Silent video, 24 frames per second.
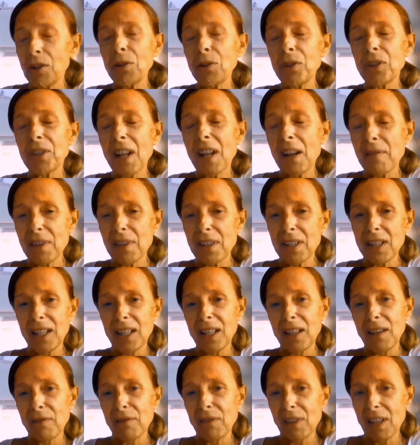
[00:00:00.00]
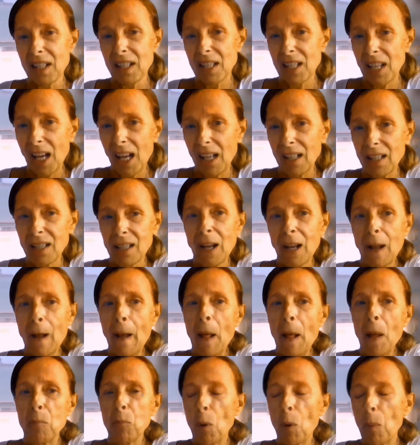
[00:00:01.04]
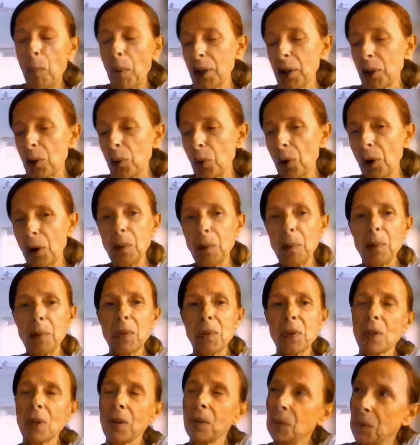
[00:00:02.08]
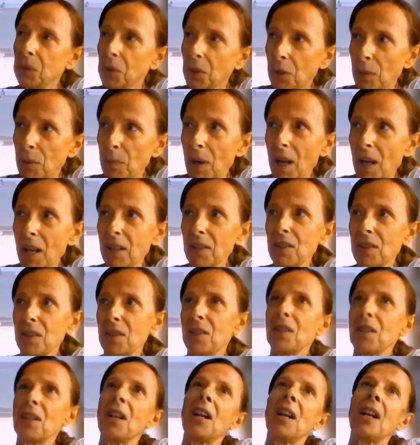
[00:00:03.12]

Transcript: diversity of insects: mopani worms, termites,